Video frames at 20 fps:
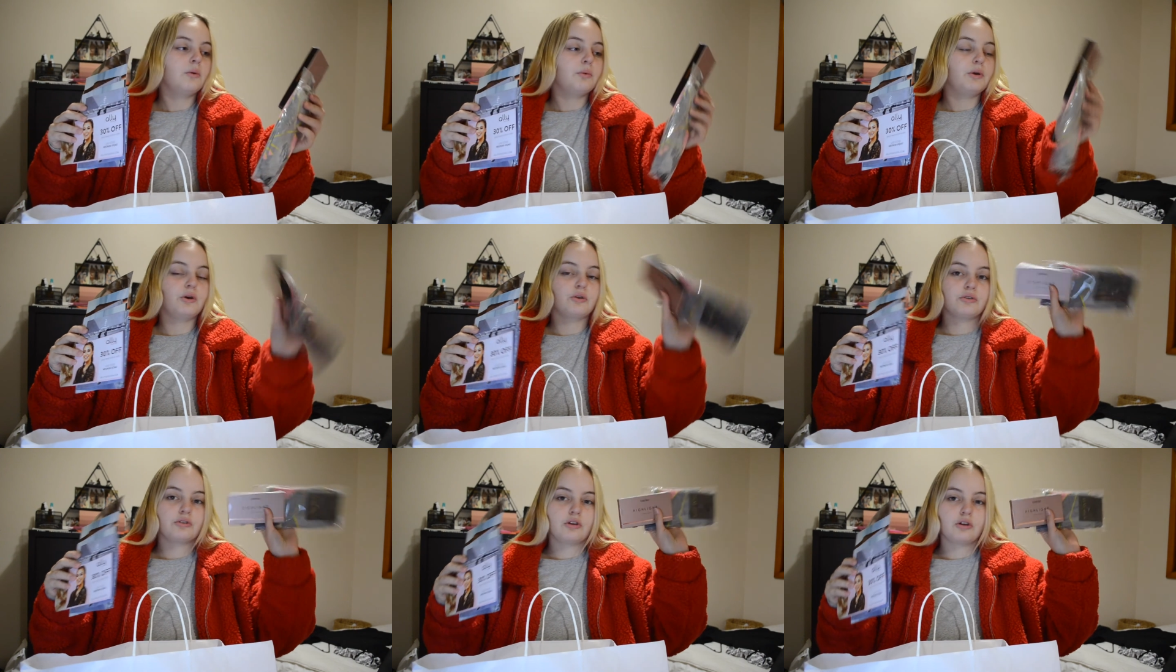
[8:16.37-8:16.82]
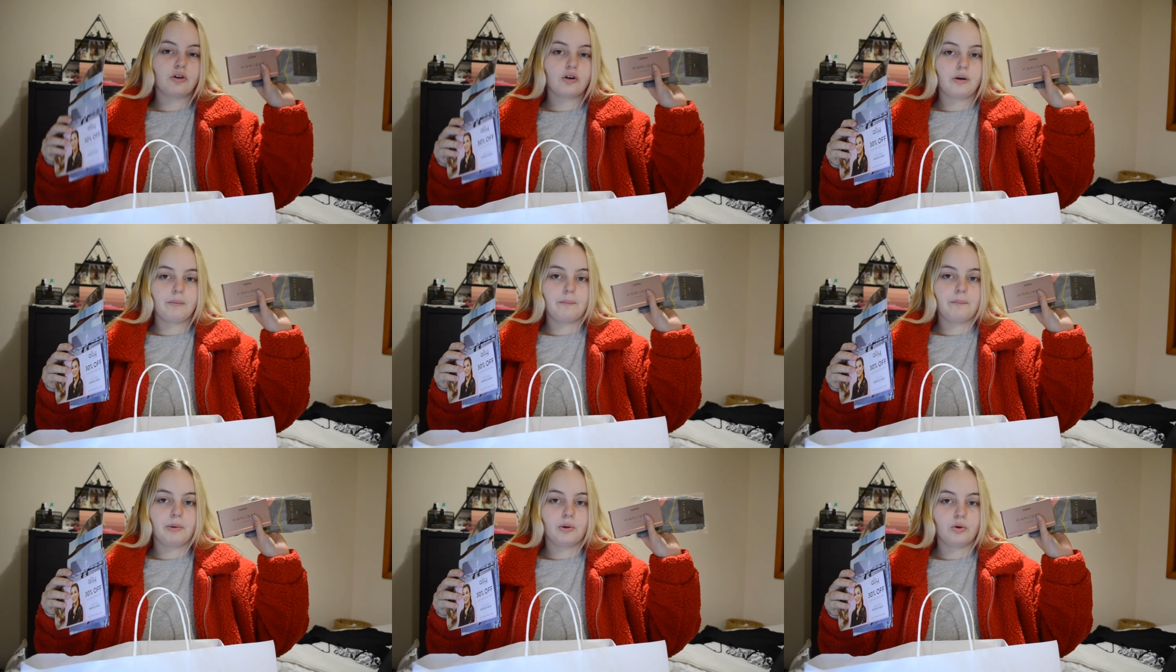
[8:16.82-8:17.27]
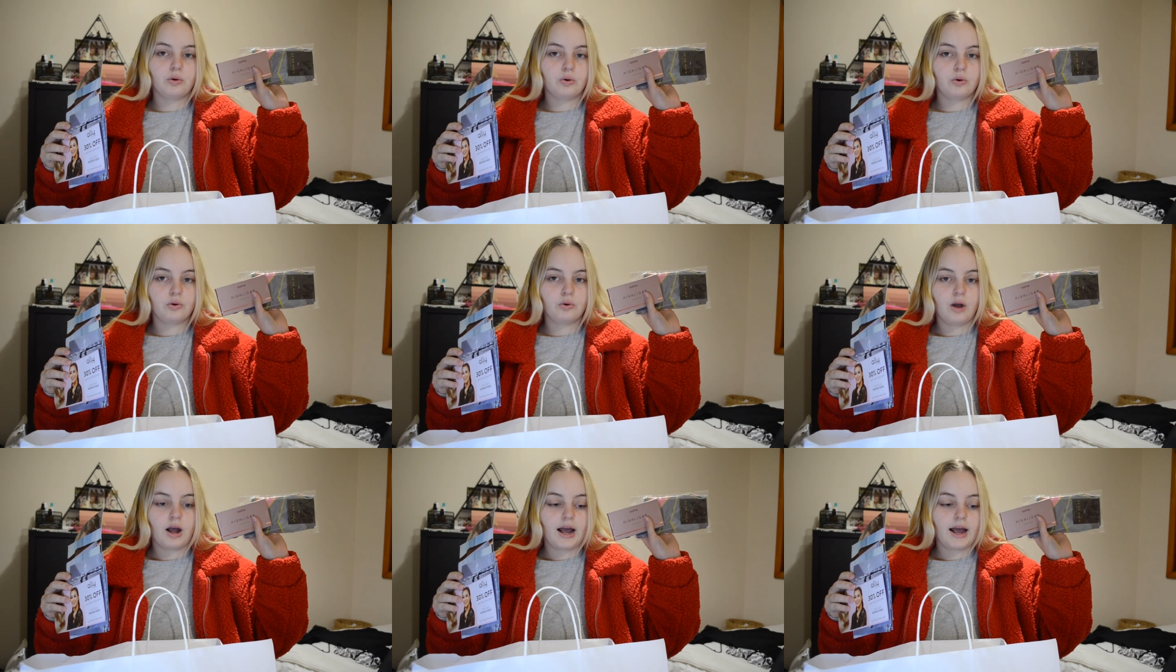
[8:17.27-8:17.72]
We also got a
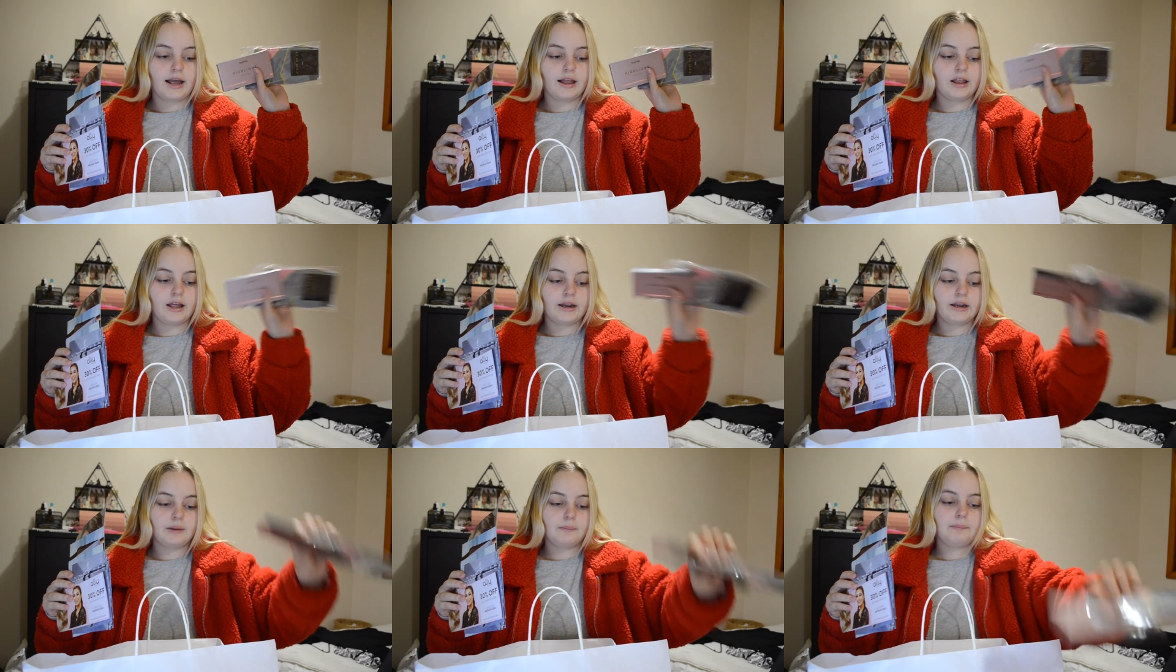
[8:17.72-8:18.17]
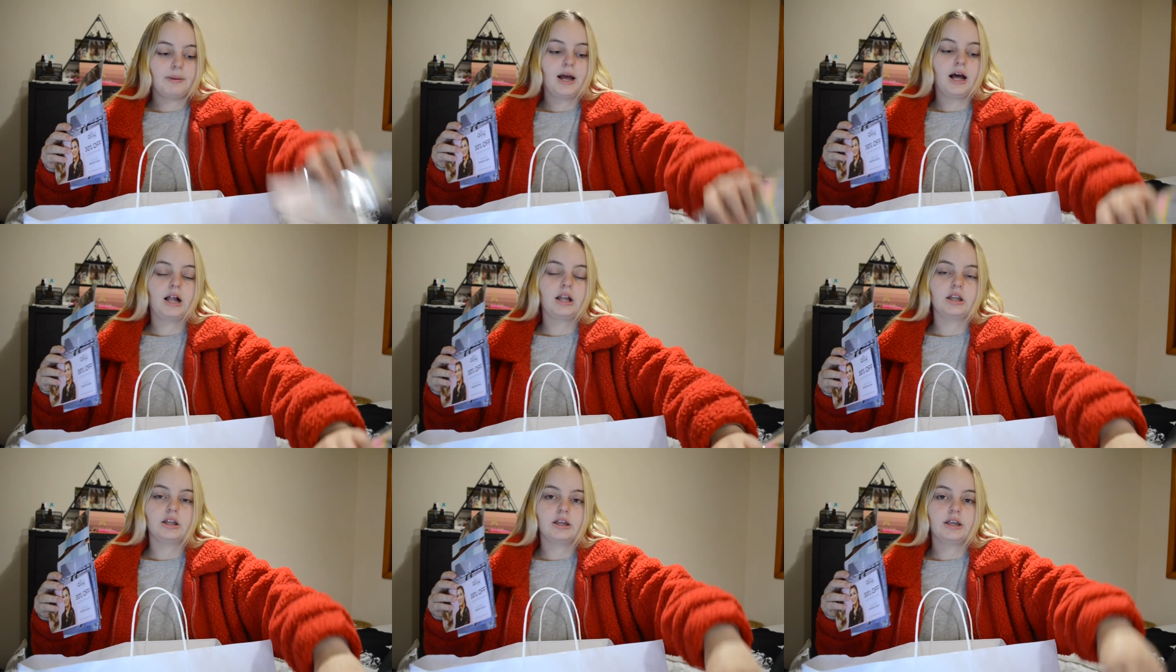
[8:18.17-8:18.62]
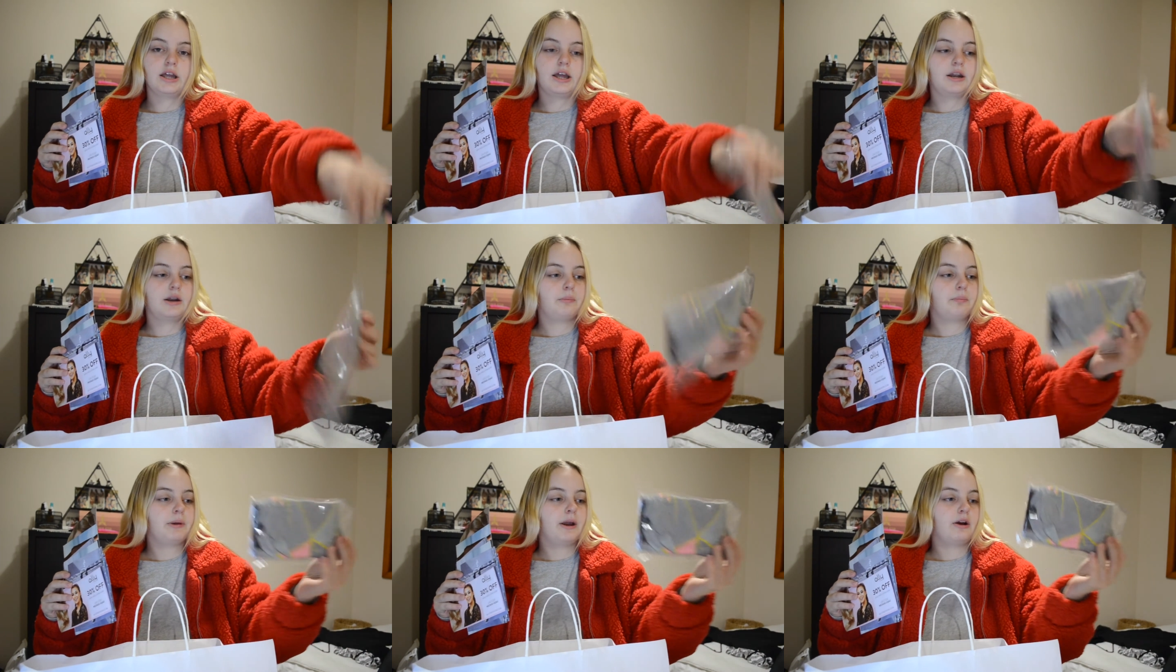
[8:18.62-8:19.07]
Boohoo highlighting palette
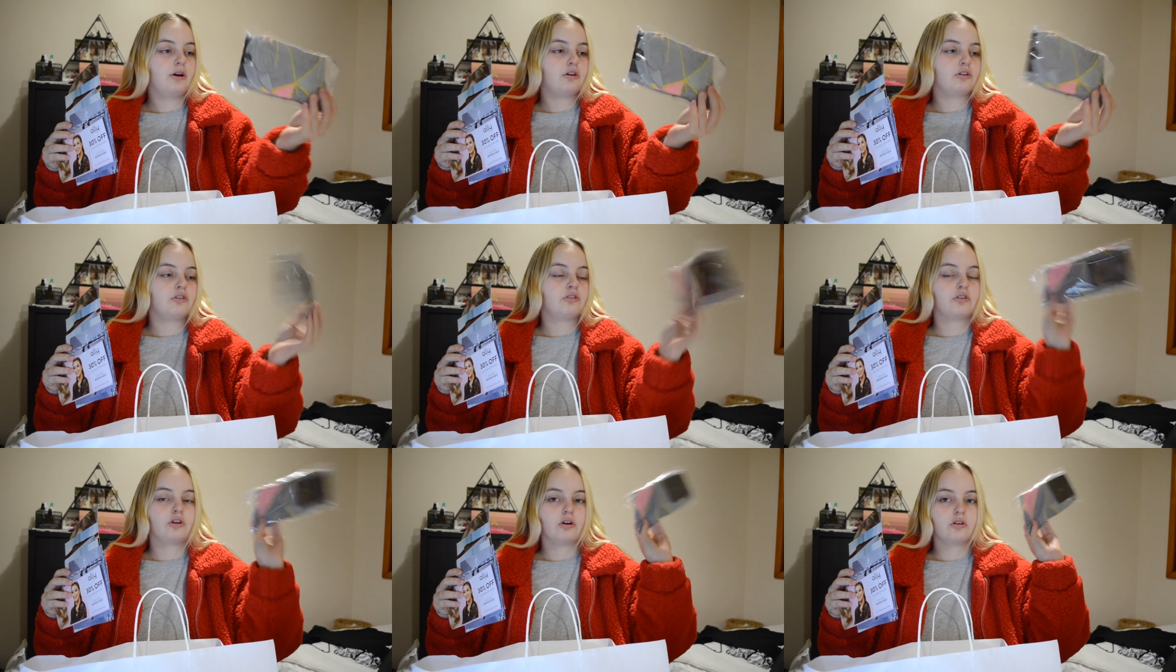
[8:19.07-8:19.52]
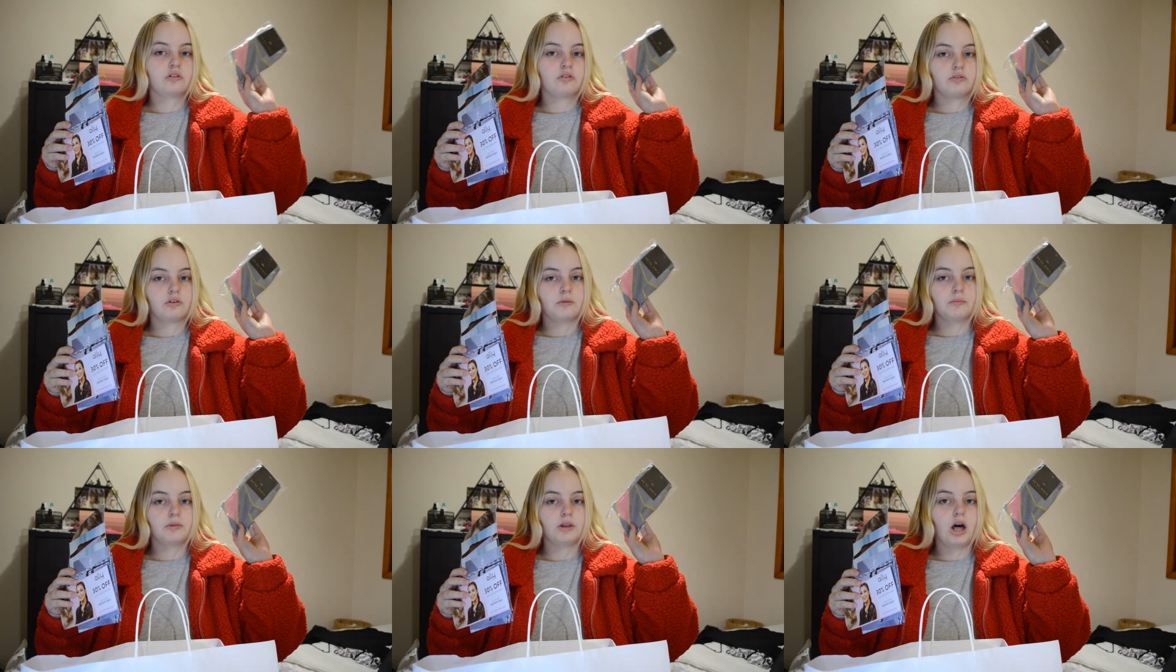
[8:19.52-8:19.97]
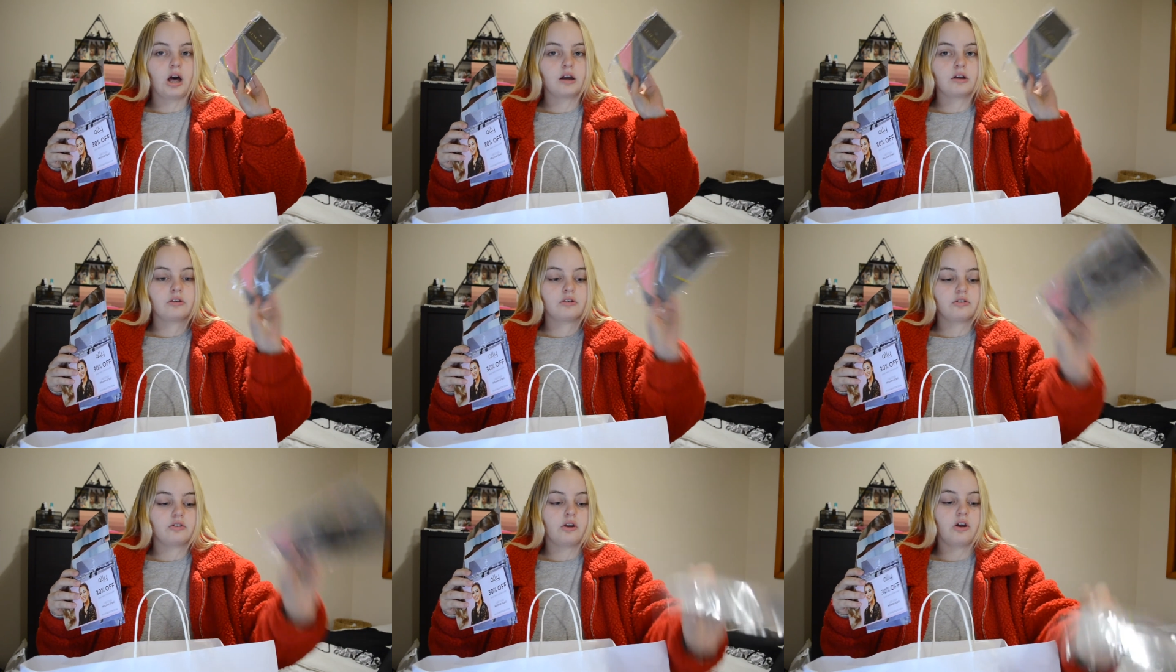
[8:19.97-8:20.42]
and a pair of socks from
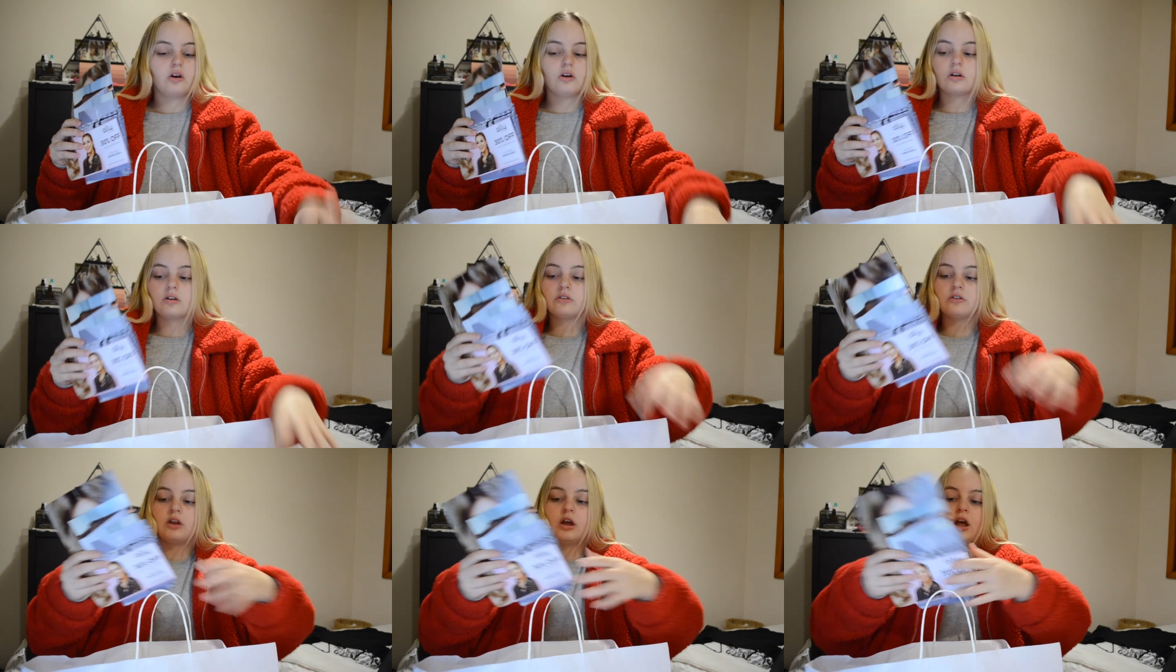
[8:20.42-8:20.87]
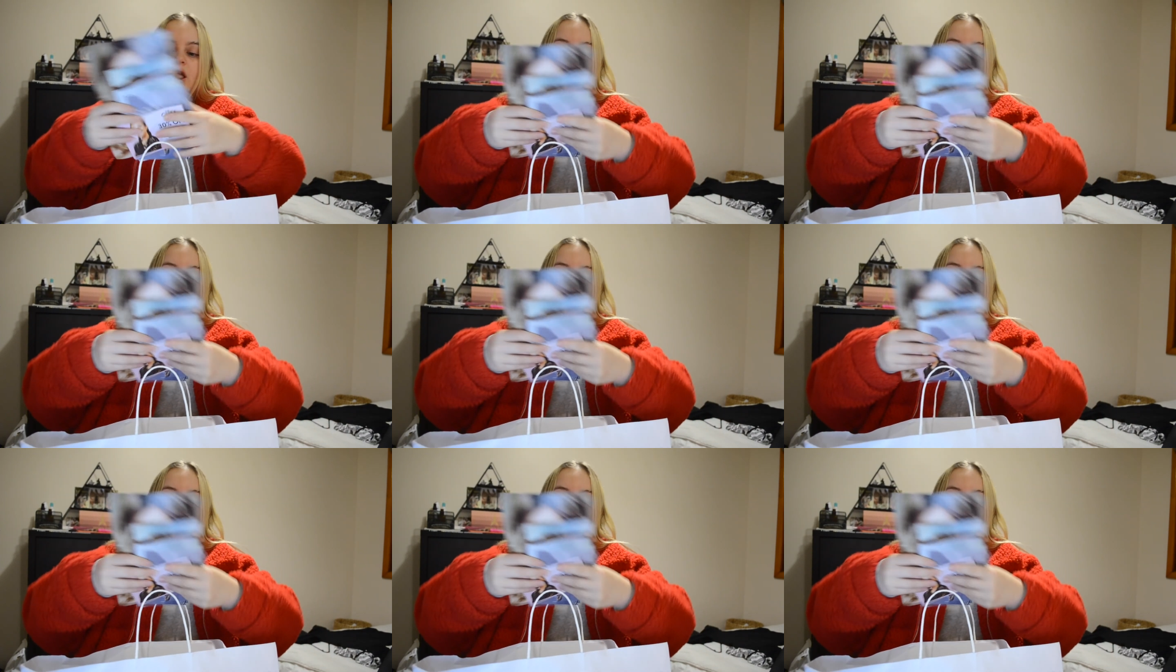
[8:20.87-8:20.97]
Luxe Socks.